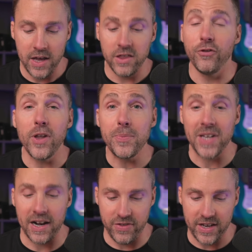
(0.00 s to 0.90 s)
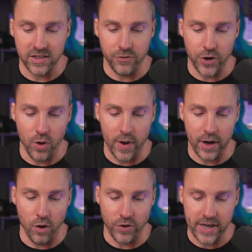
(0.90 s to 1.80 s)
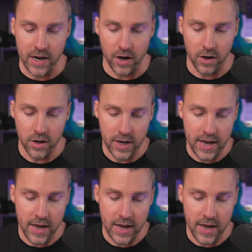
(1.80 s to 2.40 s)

The flip side of this, if you're going over here